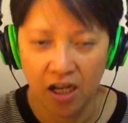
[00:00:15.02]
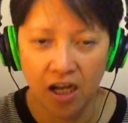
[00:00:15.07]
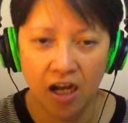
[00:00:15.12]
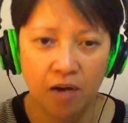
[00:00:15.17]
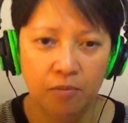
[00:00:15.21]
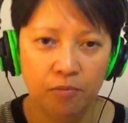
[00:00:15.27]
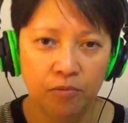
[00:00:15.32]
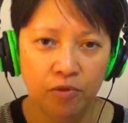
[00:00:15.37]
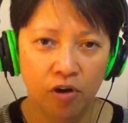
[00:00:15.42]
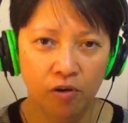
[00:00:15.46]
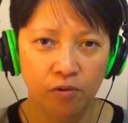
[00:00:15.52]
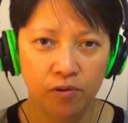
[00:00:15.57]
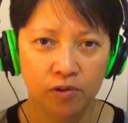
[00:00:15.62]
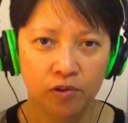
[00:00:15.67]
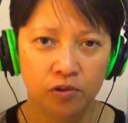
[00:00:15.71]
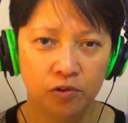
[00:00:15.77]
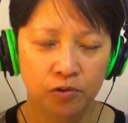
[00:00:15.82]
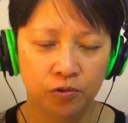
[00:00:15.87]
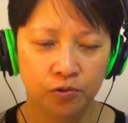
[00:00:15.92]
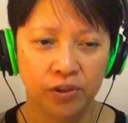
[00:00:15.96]
I'm going
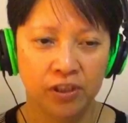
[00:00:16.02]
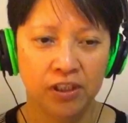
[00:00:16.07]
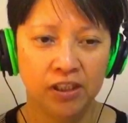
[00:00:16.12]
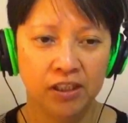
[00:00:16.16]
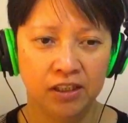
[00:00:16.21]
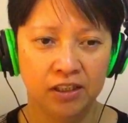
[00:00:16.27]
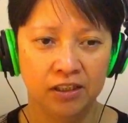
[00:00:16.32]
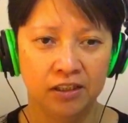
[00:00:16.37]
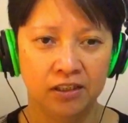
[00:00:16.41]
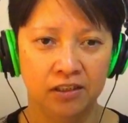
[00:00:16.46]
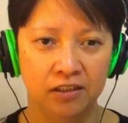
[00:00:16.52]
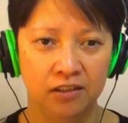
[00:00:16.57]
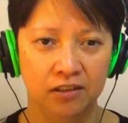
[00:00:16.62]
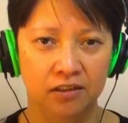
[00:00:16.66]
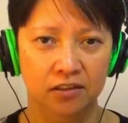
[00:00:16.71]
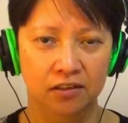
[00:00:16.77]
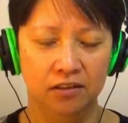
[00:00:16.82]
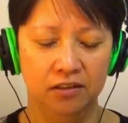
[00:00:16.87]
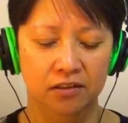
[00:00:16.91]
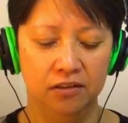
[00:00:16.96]
to read
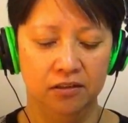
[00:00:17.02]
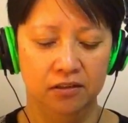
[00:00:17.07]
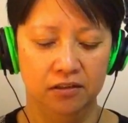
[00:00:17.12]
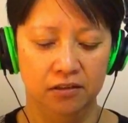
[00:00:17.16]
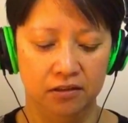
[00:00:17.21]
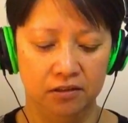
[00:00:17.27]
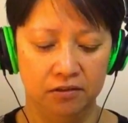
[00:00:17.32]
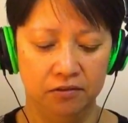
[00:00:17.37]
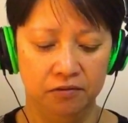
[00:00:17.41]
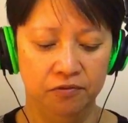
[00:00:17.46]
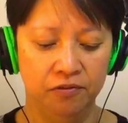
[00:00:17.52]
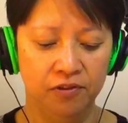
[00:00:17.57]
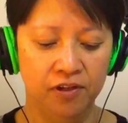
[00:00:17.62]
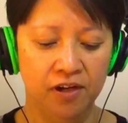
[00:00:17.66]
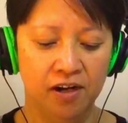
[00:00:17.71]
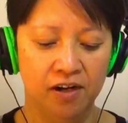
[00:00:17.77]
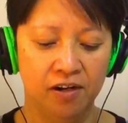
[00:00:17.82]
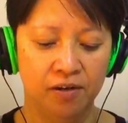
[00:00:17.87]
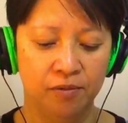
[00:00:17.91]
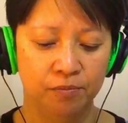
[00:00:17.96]

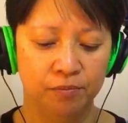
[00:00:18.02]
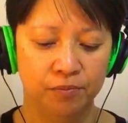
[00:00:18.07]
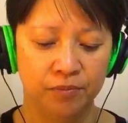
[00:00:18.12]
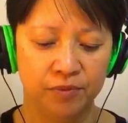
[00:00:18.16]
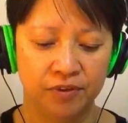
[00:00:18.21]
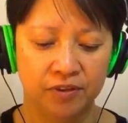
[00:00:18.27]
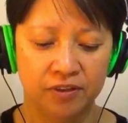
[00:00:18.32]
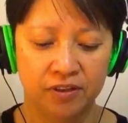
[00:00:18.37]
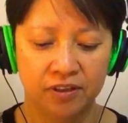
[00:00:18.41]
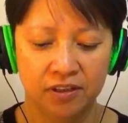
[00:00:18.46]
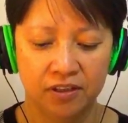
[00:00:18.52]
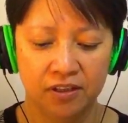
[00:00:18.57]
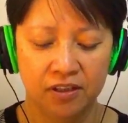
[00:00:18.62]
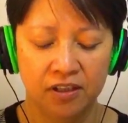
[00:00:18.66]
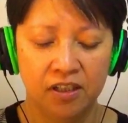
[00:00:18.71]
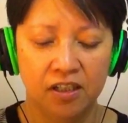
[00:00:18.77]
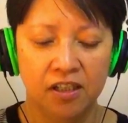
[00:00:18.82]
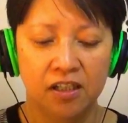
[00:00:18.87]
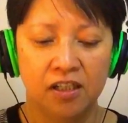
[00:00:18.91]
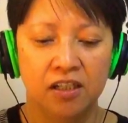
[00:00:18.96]
from
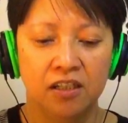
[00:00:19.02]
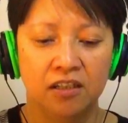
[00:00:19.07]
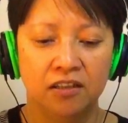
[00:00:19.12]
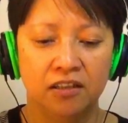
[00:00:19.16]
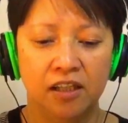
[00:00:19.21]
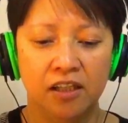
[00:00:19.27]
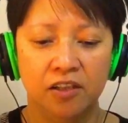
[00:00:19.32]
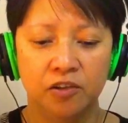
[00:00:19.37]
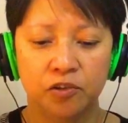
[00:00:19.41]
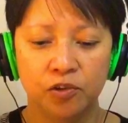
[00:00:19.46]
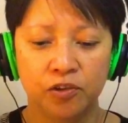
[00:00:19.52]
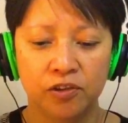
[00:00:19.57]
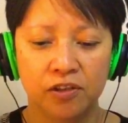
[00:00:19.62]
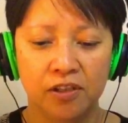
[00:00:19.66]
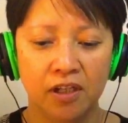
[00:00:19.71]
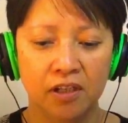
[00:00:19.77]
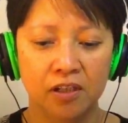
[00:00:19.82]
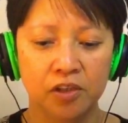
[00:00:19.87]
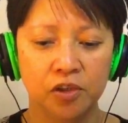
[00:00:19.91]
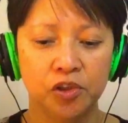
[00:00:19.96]
the
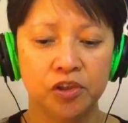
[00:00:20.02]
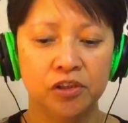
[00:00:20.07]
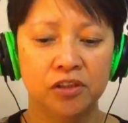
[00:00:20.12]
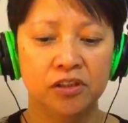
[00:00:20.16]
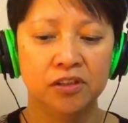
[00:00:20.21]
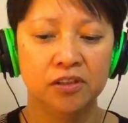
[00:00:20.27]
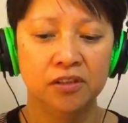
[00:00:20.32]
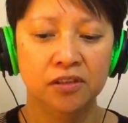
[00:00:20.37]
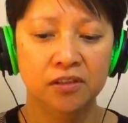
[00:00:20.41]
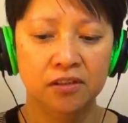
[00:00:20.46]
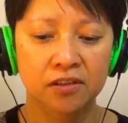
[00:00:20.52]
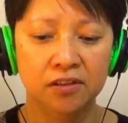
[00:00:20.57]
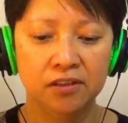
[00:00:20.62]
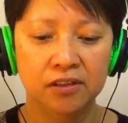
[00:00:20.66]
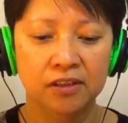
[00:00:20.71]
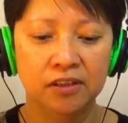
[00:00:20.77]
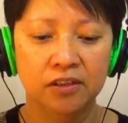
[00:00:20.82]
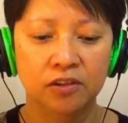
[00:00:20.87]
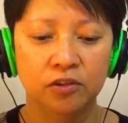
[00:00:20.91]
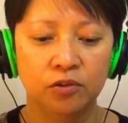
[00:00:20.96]
introduction
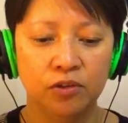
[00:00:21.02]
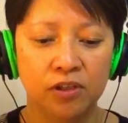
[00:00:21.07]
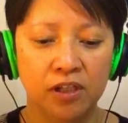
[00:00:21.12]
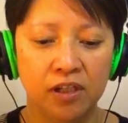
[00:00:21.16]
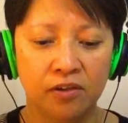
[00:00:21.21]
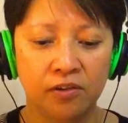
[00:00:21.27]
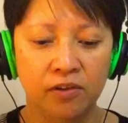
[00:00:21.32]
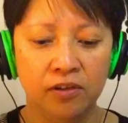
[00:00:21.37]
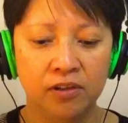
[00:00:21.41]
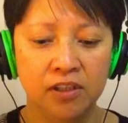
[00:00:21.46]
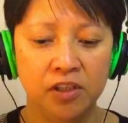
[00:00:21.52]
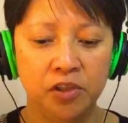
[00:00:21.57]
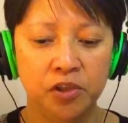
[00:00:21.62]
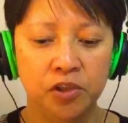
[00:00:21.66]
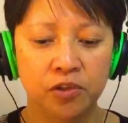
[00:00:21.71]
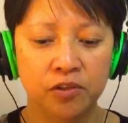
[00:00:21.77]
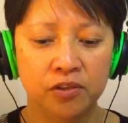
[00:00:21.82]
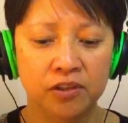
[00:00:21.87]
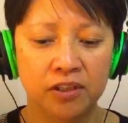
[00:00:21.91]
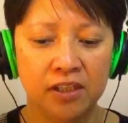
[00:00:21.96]
to the
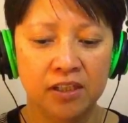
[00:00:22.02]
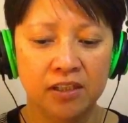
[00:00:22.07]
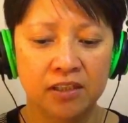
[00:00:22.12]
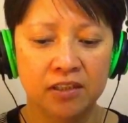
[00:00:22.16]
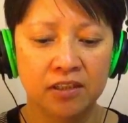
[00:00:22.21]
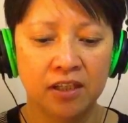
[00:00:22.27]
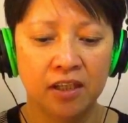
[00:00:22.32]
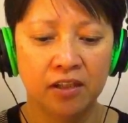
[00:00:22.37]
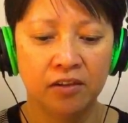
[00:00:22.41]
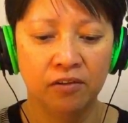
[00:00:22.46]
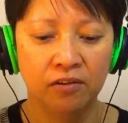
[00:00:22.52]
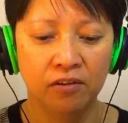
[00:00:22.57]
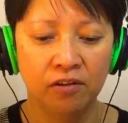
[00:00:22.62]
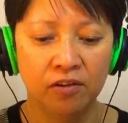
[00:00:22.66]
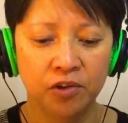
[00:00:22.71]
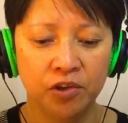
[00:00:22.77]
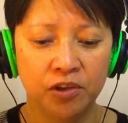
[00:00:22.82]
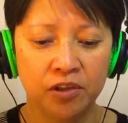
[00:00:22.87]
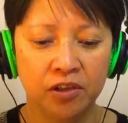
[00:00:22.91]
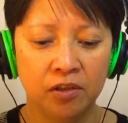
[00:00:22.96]
religious and
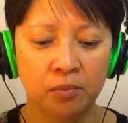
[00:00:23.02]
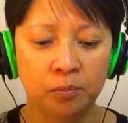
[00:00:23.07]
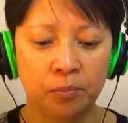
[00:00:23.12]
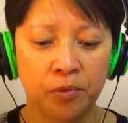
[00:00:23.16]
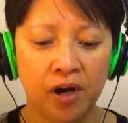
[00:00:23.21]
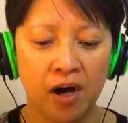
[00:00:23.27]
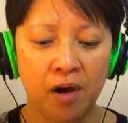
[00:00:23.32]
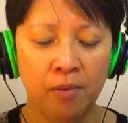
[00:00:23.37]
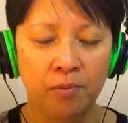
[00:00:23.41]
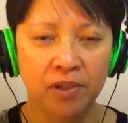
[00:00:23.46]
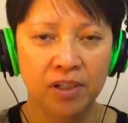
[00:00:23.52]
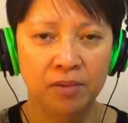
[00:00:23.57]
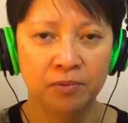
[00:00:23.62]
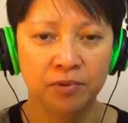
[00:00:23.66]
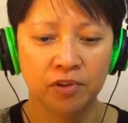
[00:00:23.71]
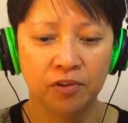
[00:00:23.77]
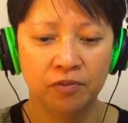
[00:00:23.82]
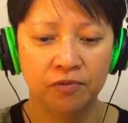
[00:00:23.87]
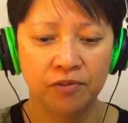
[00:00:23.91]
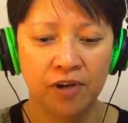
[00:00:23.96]
psychological
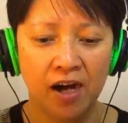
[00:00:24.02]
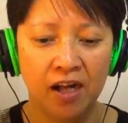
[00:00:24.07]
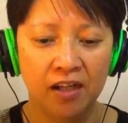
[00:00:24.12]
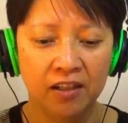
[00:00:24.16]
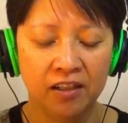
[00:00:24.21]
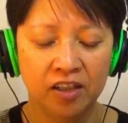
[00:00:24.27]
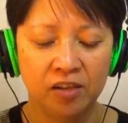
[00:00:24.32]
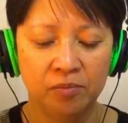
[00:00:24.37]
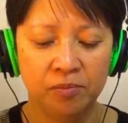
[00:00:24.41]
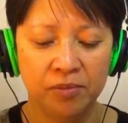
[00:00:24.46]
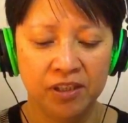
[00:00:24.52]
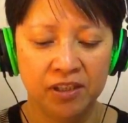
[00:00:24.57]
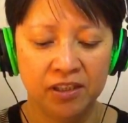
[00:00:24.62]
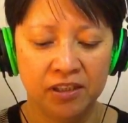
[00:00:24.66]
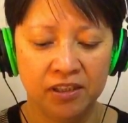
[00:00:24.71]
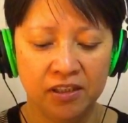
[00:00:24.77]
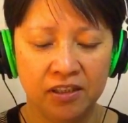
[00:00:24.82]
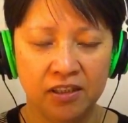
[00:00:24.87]
problems of alchemy.